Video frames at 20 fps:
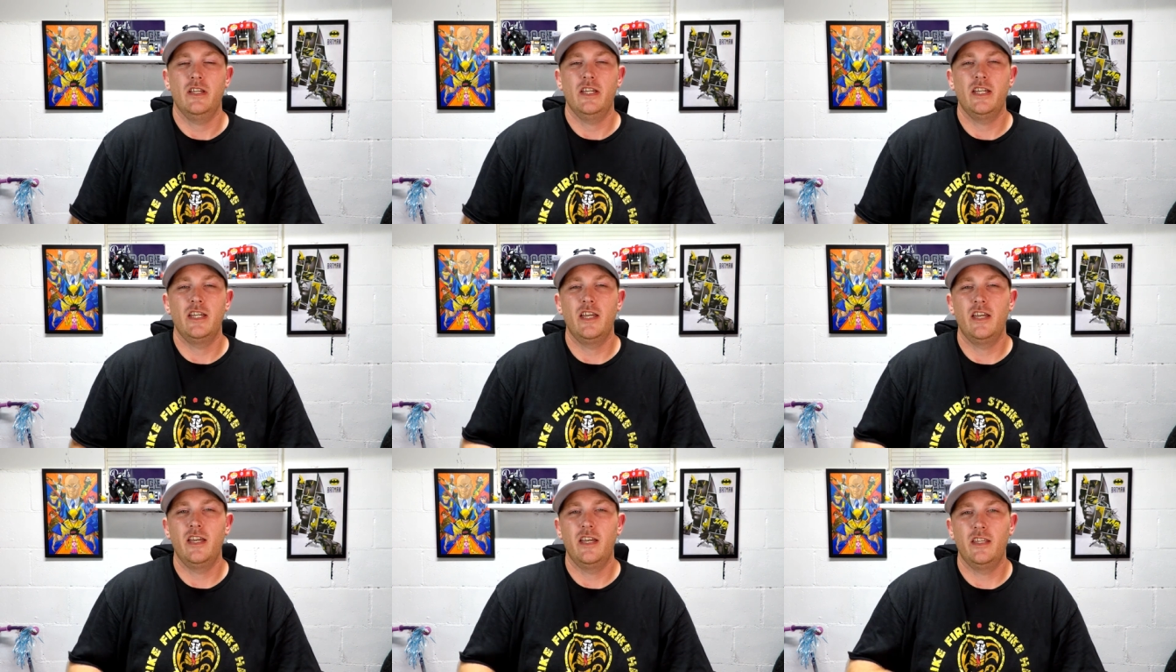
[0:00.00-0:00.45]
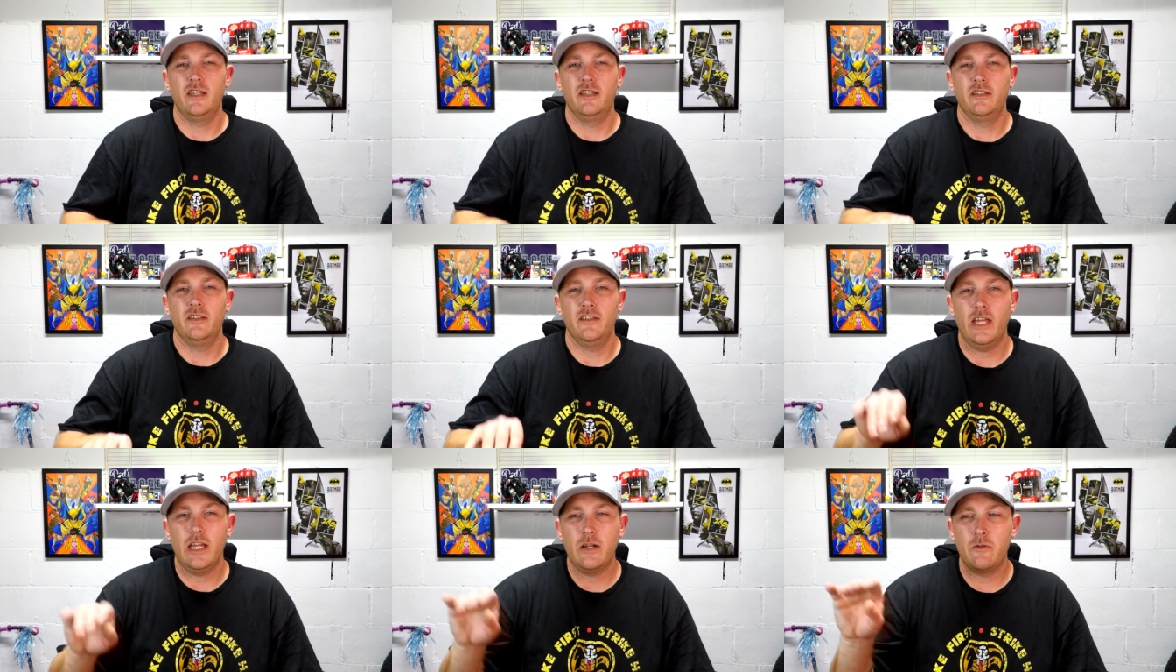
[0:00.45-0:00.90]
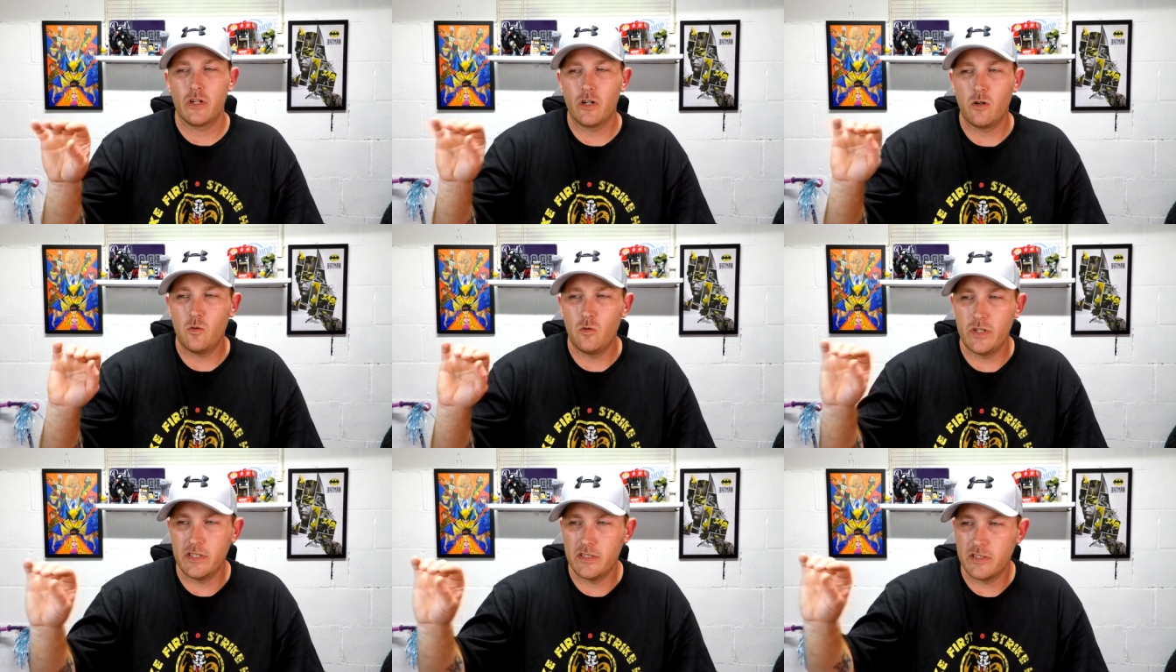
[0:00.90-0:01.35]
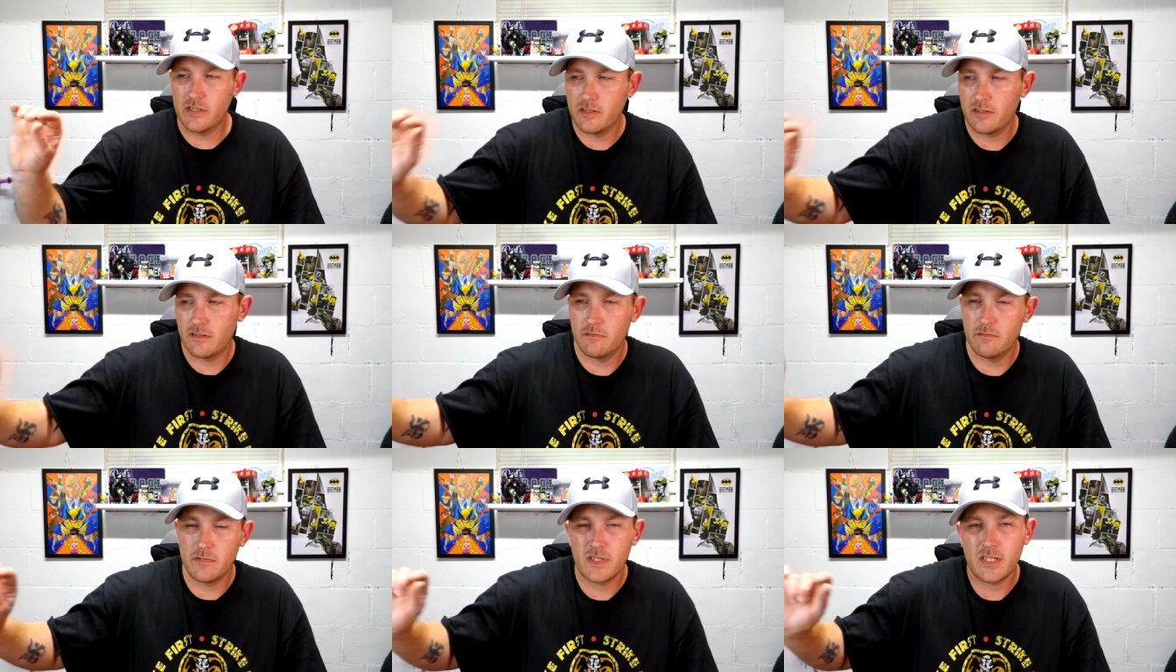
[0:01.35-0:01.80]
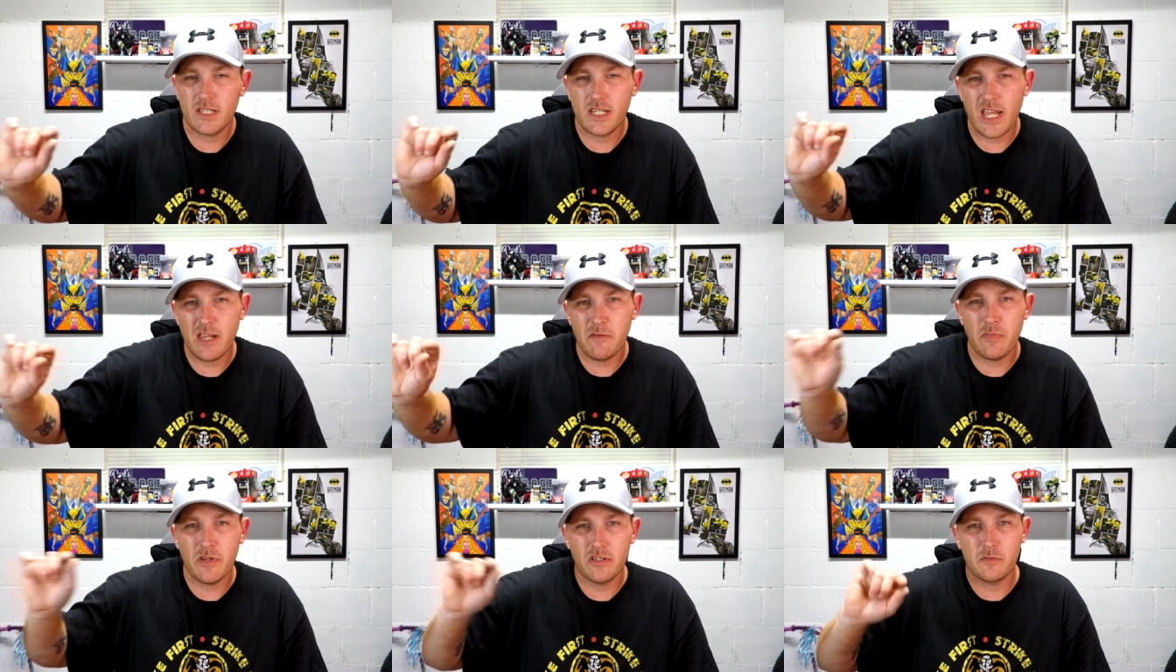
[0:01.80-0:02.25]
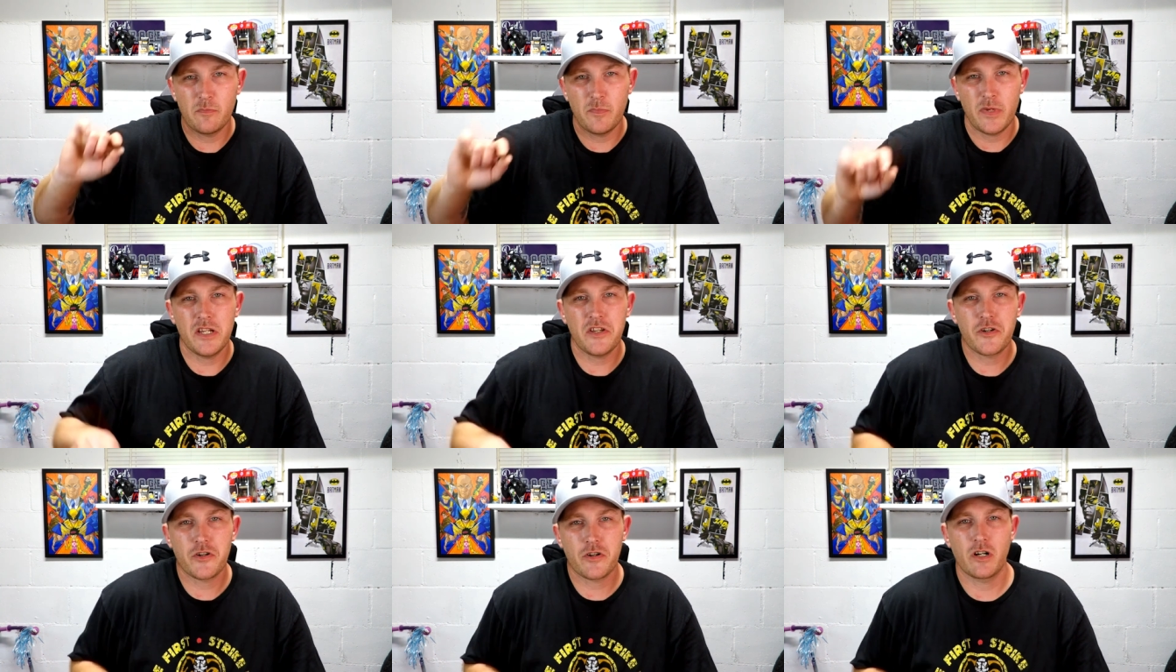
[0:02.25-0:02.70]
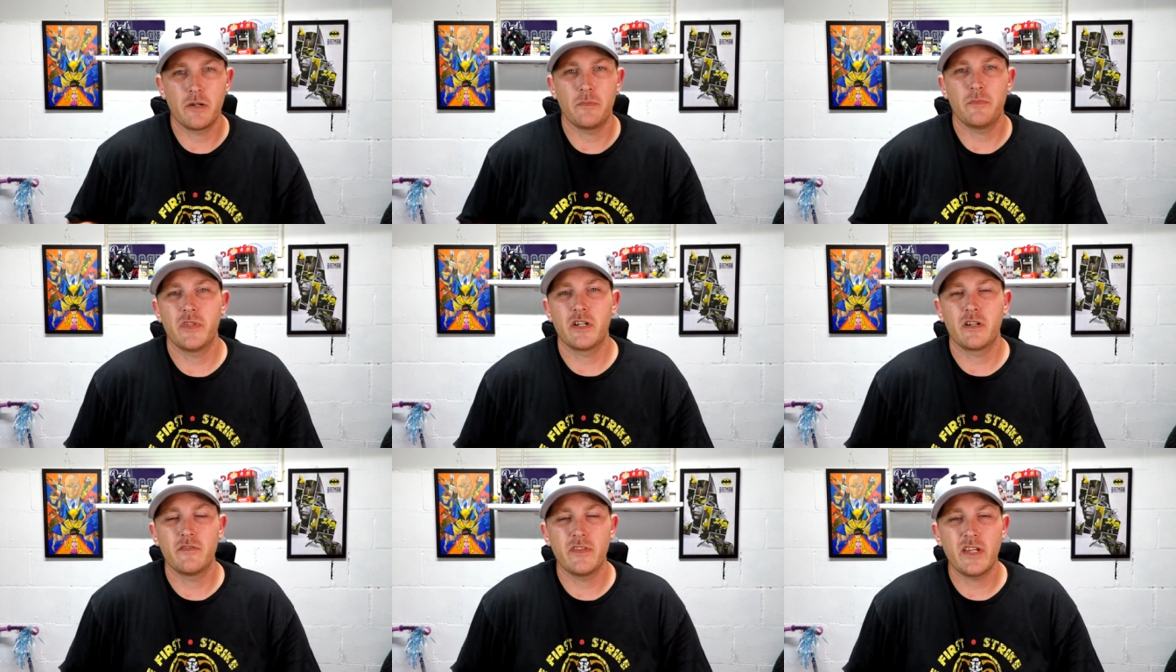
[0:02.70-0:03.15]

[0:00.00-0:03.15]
and they would always tape his picture up there.